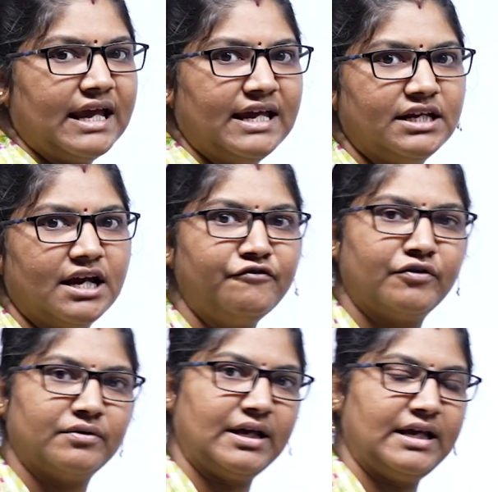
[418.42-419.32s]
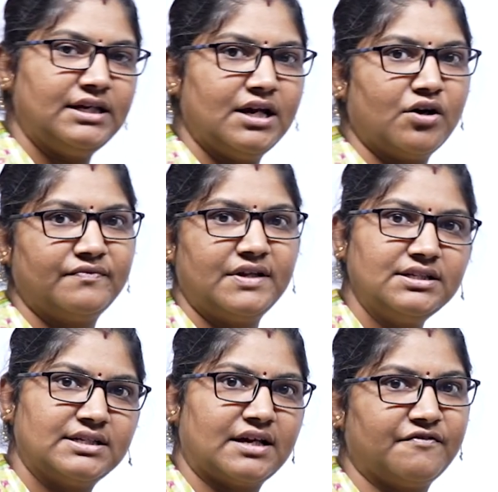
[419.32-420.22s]
Area of the
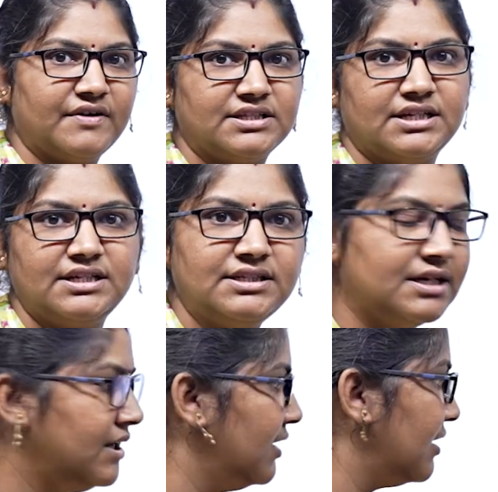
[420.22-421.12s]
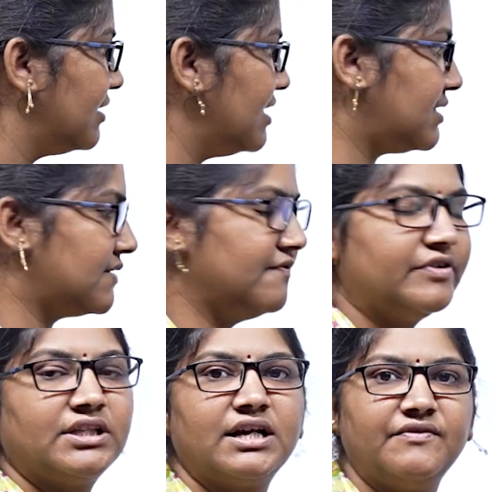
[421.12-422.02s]
surface is this
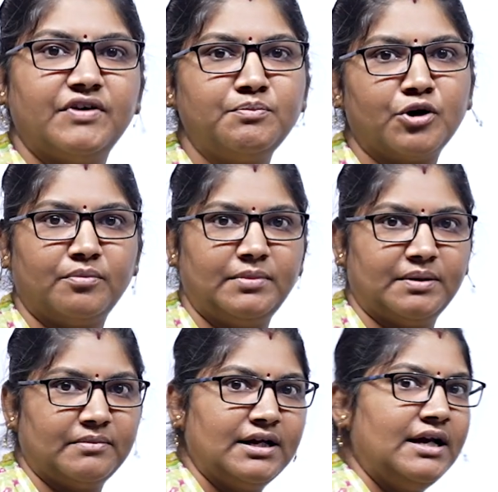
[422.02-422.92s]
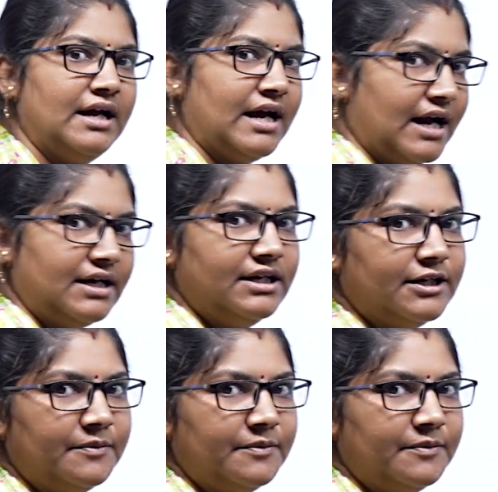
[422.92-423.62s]
for the given problem. And